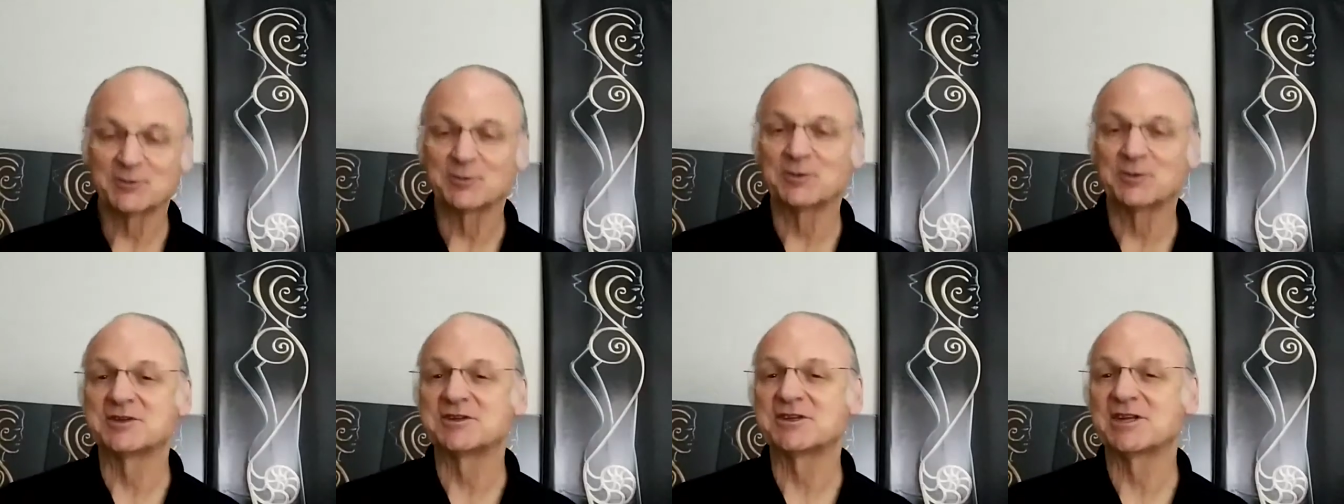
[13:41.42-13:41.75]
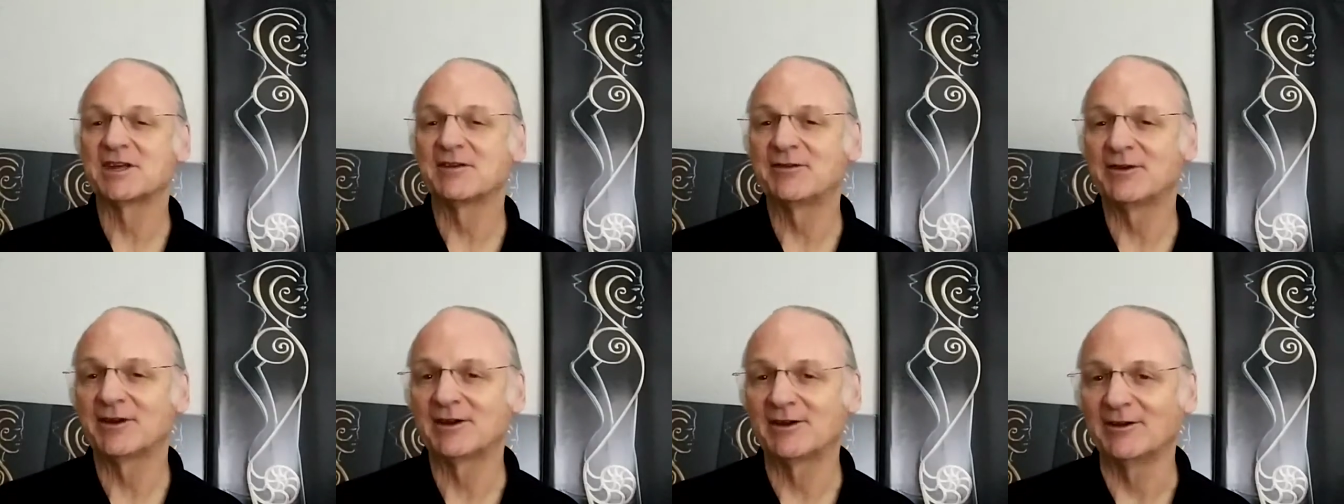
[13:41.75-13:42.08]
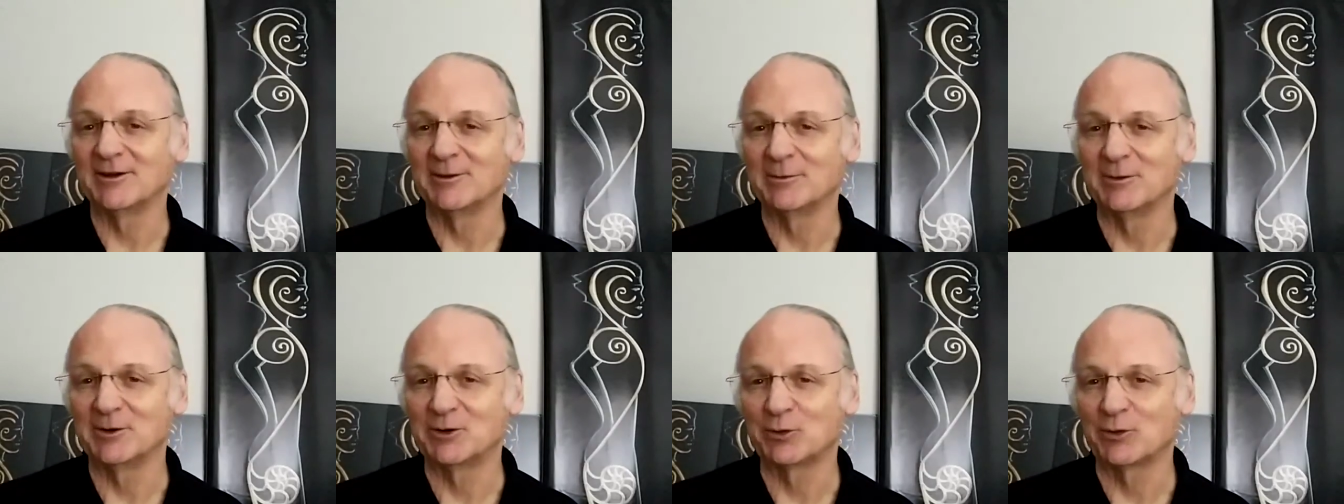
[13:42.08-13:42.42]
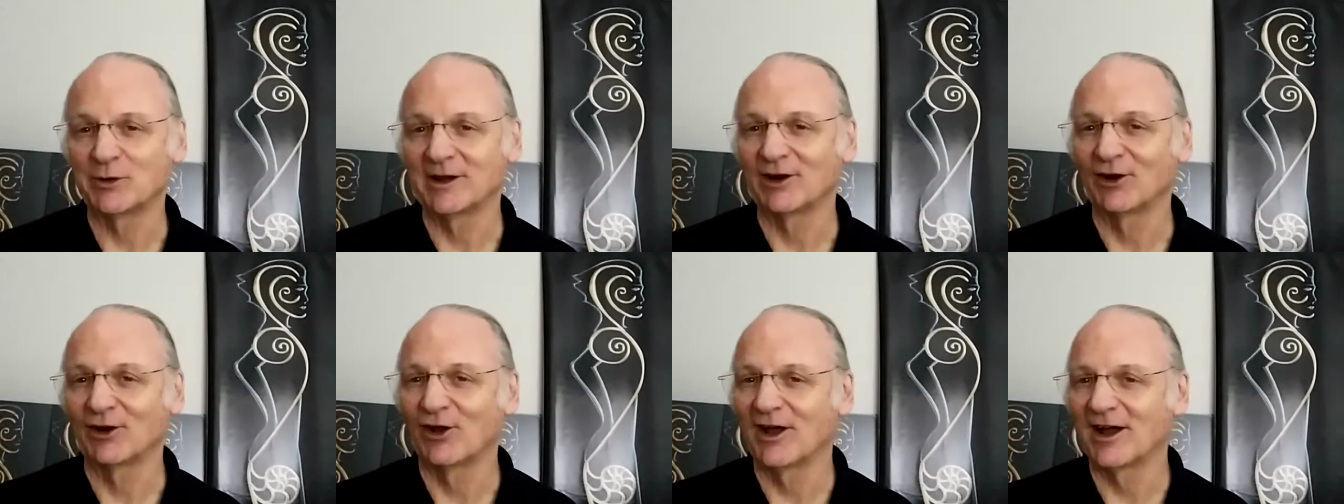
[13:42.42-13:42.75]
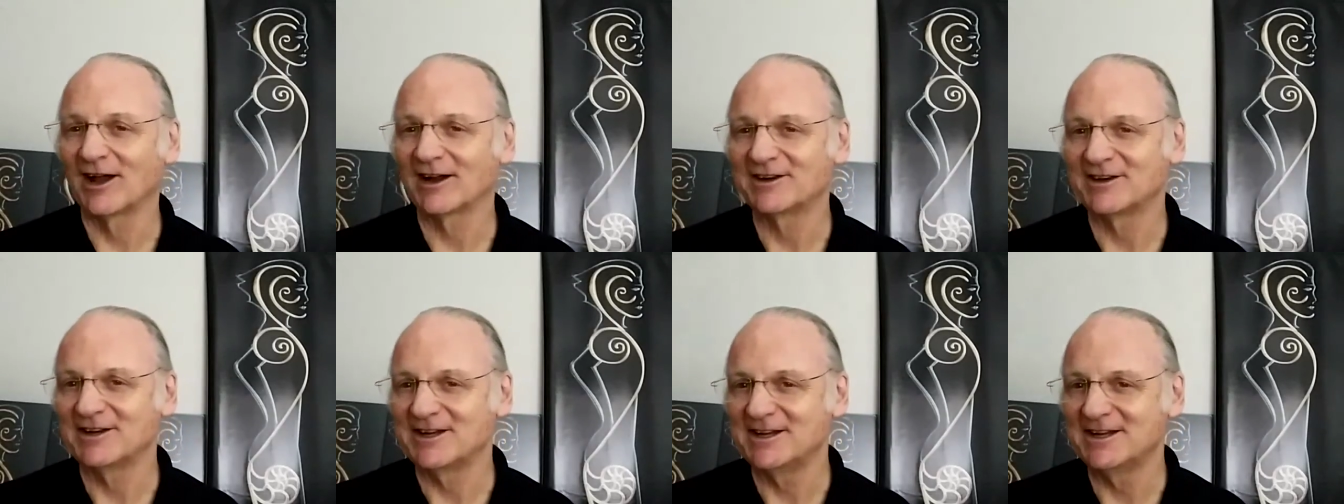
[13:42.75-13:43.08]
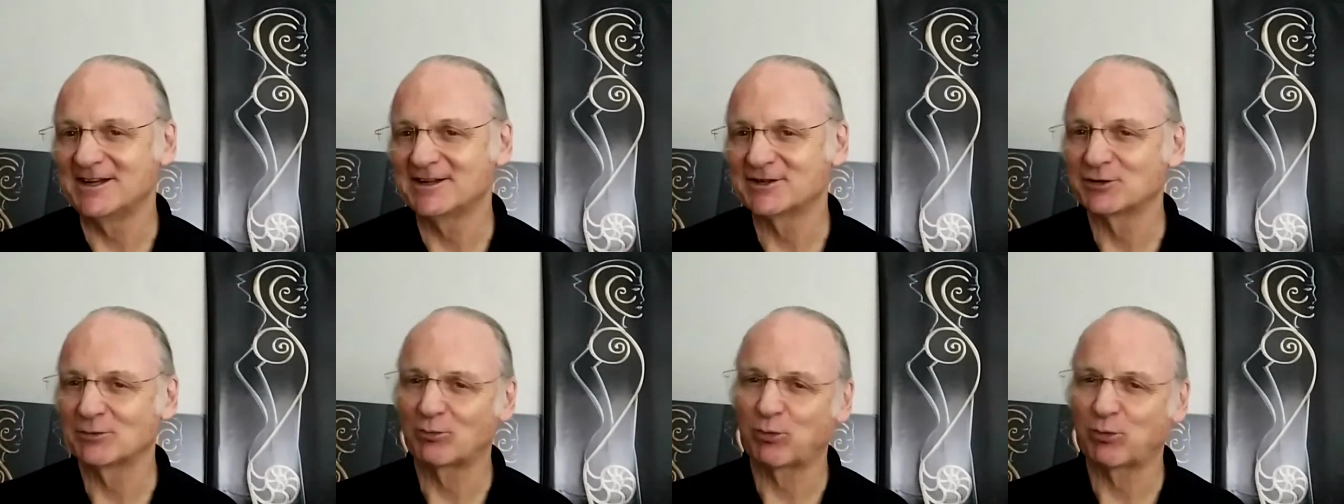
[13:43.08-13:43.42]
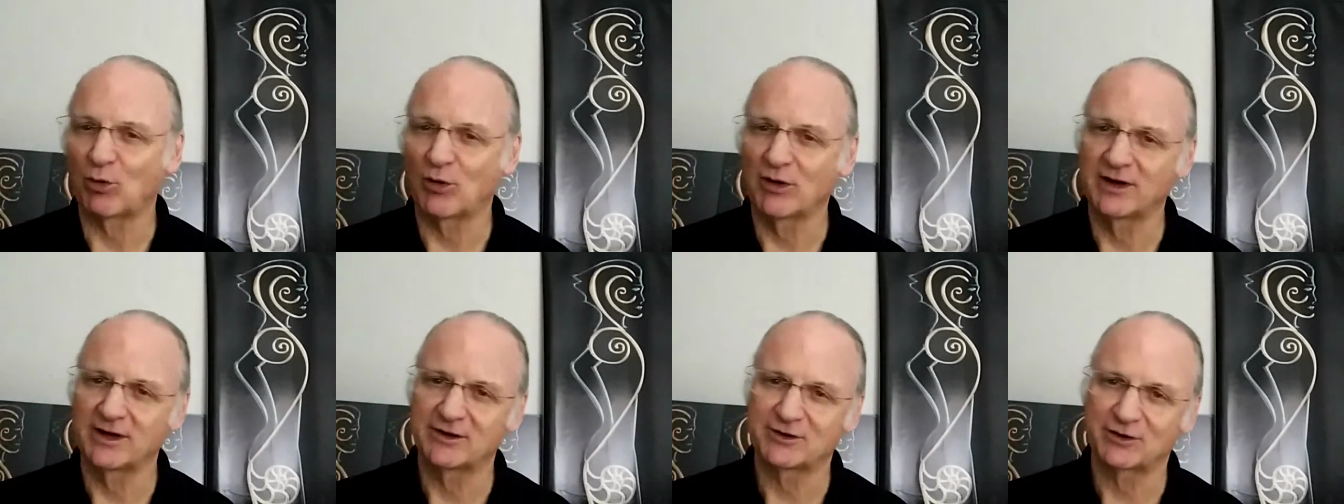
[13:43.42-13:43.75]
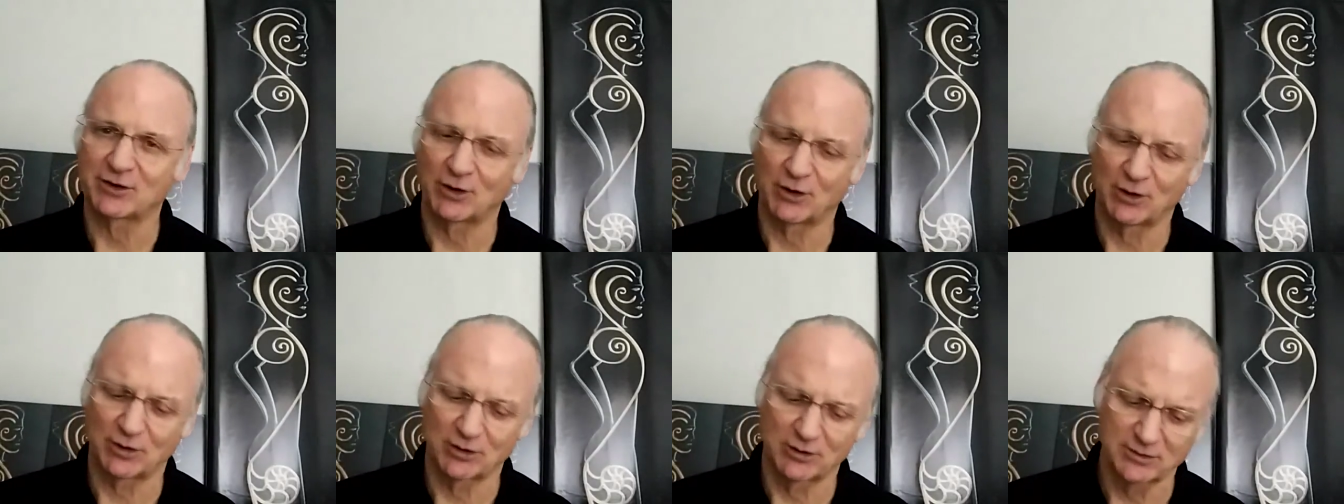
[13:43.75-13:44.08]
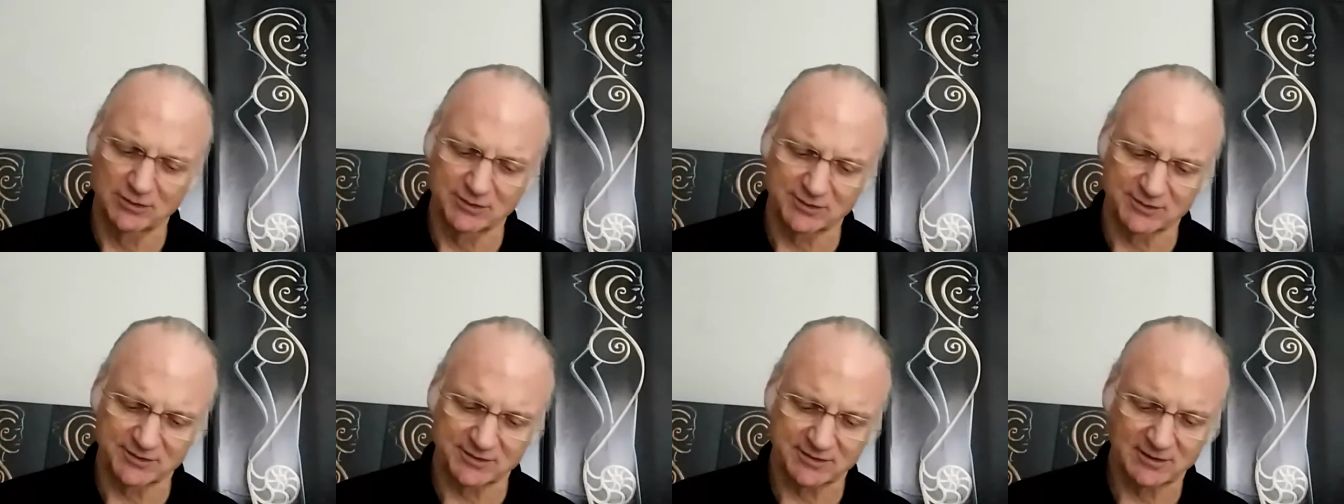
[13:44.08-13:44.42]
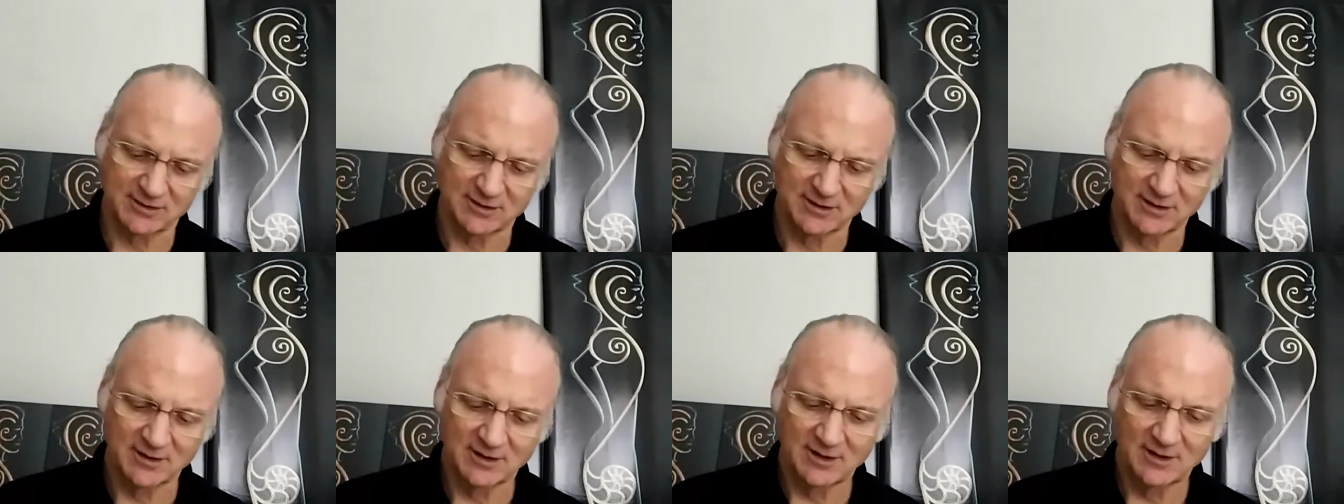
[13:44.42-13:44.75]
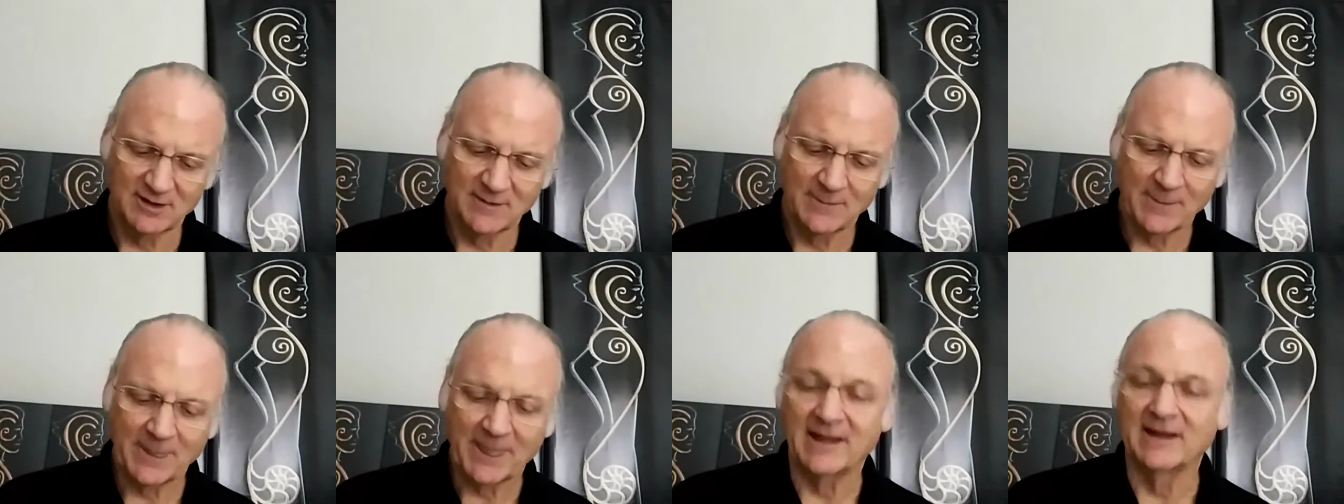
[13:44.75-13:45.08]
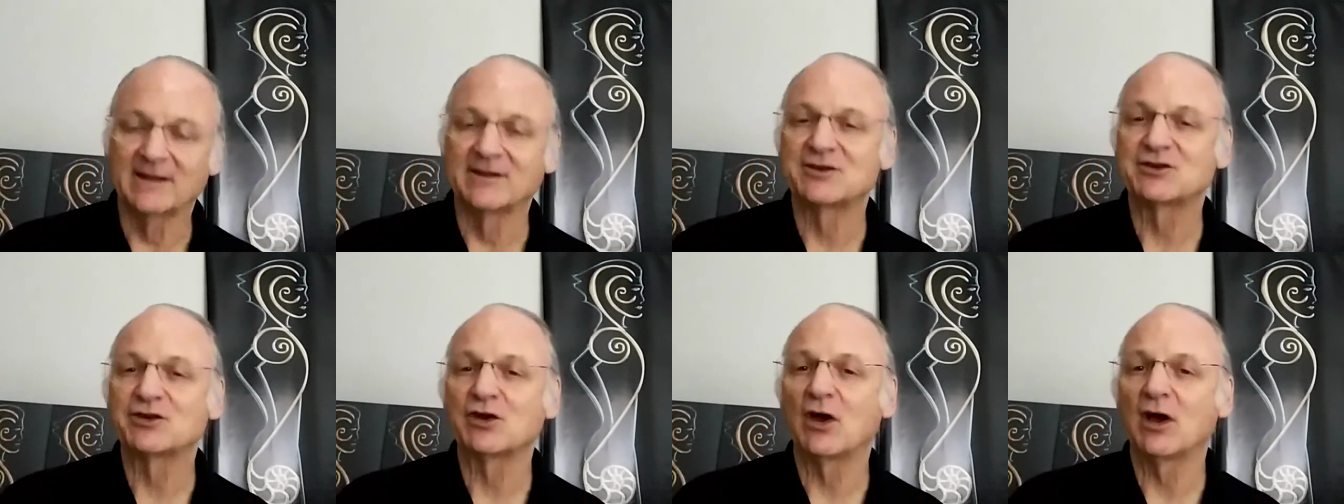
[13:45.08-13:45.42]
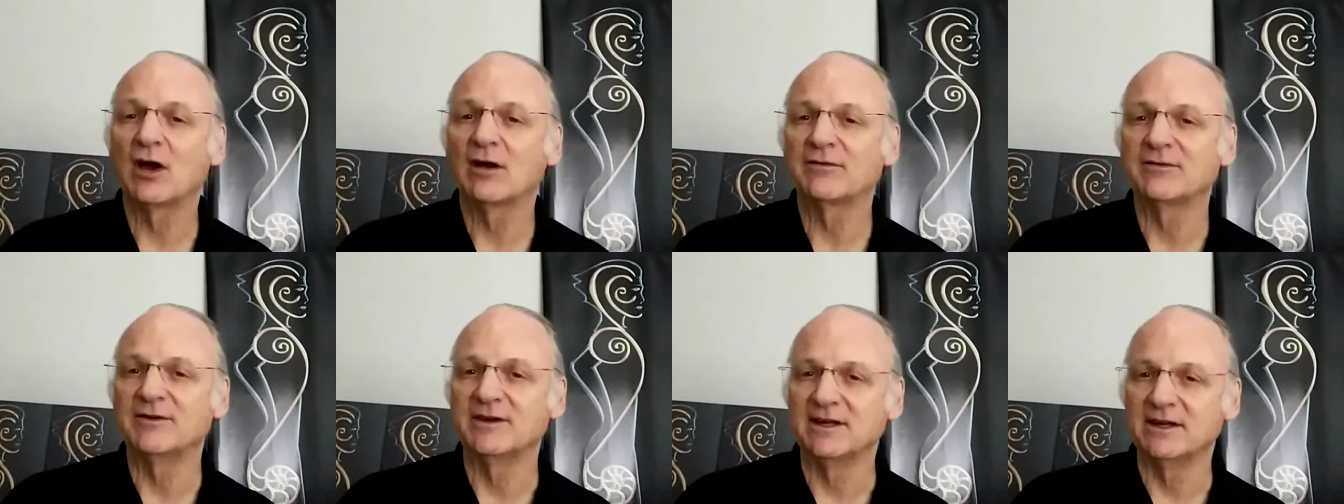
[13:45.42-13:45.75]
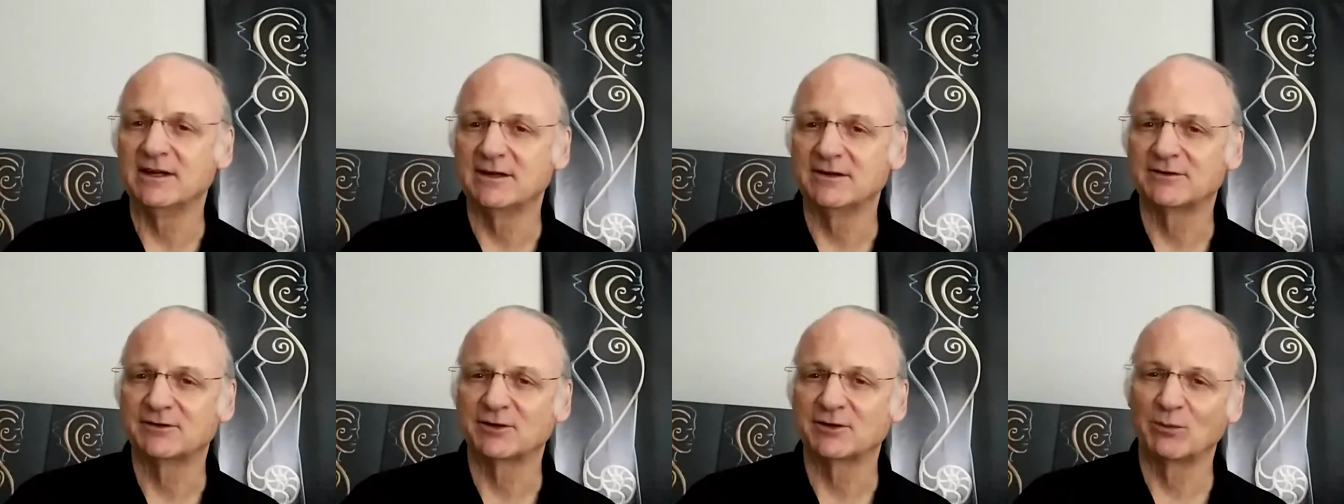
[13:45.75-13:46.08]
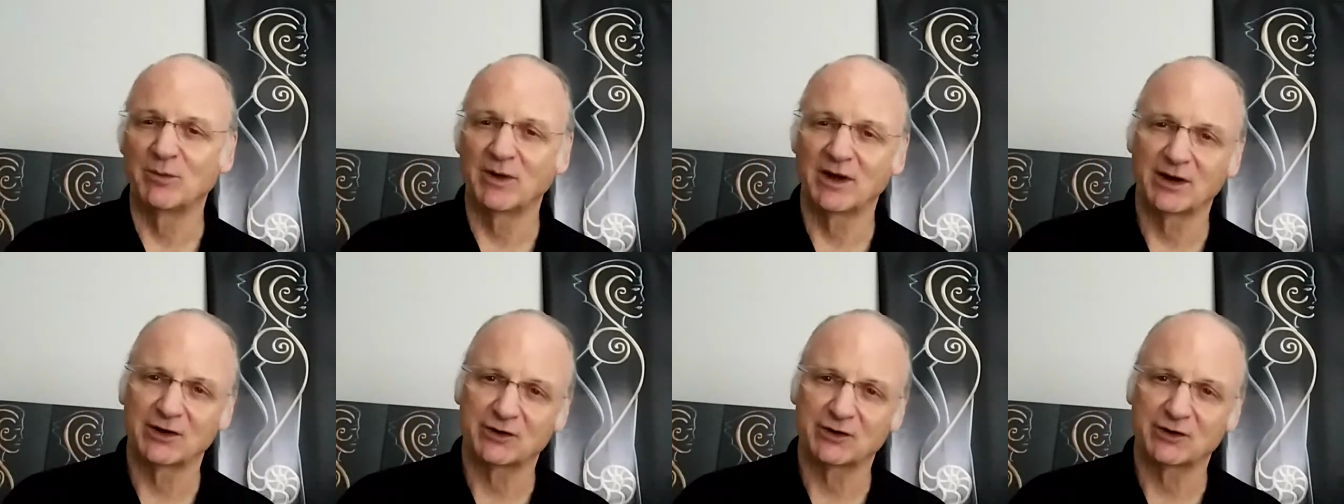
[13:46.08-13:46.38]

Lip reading: Specifically between locked knees and pointed toes, and soft knees and